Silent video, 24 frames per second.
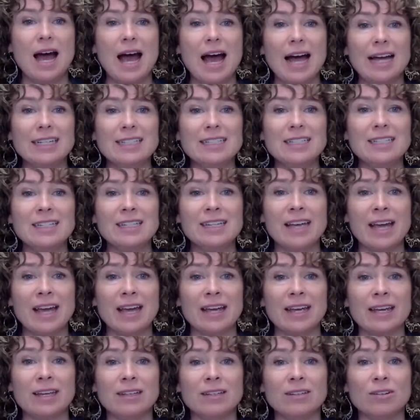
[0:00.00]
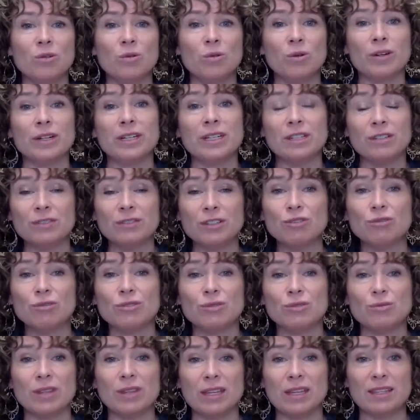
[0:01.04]
IDEA, or
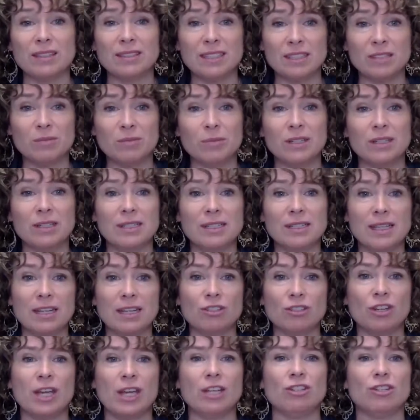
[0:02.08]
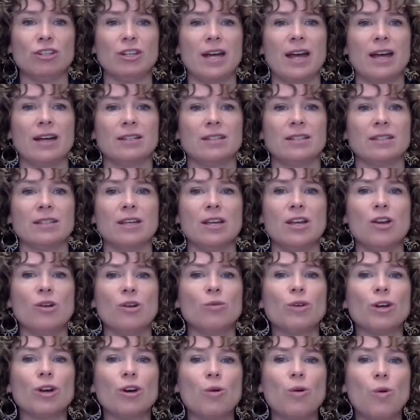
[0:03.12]
Individuals with Disabilities Education Act,
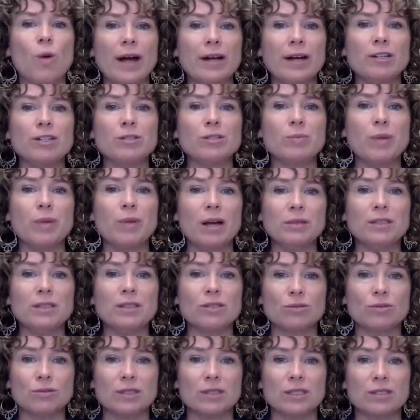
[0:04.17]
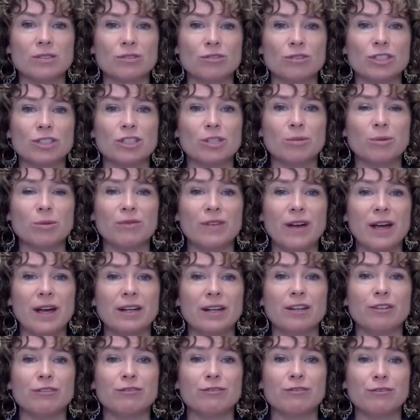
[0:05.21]
requires public school districts to
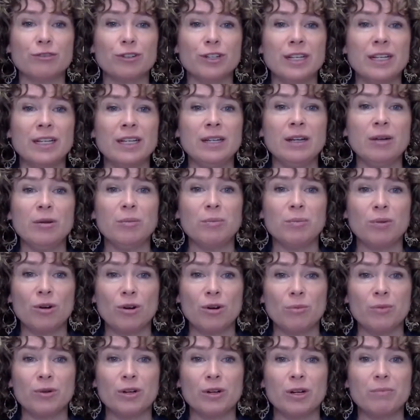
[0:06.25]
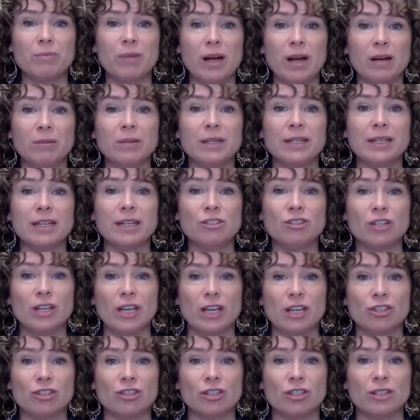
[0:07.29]
provide a free, appropriate public
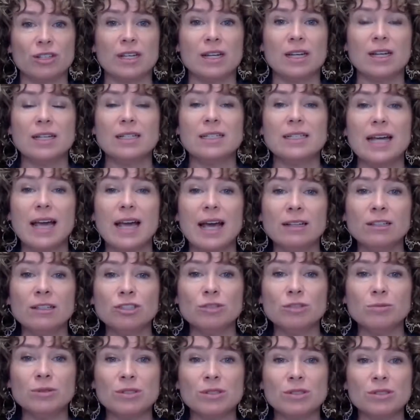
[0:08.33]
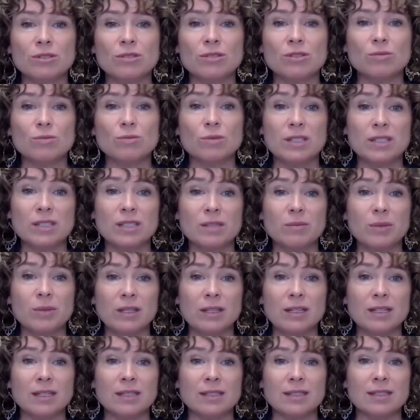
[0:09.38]
education to eligible students with
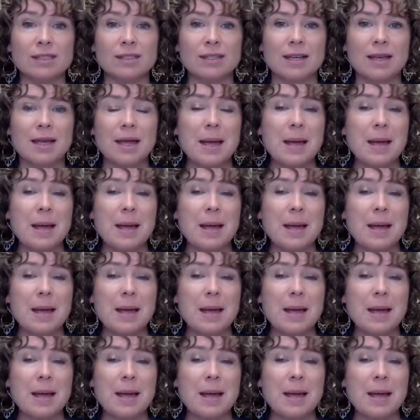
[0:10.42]
disabilities.